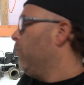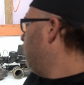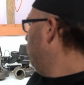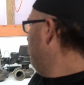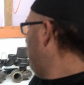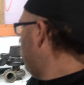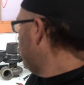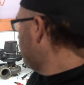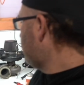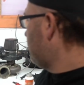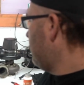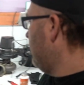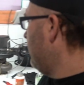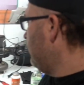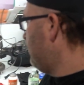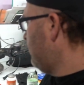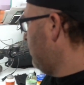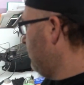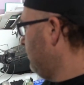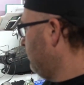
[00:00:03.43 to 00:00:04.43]
Last
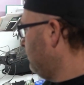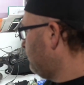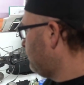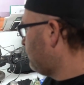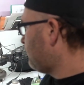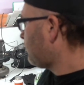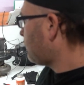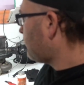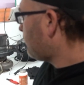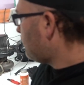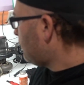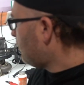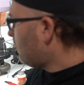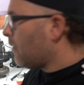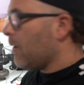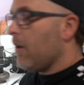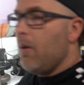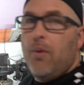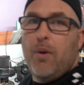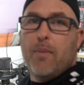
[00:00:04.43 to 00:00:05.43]
season
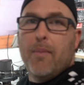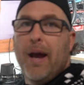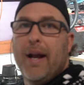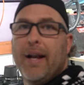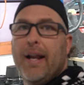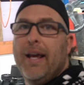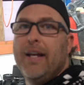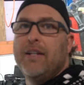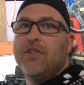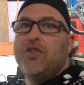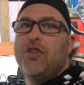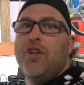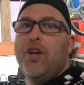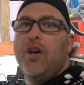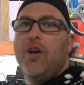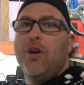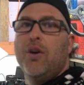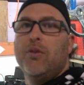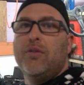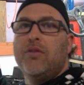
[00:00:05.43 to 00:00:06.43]
we made a heat
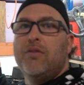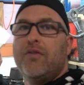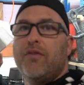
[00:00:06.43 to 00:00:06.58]
shield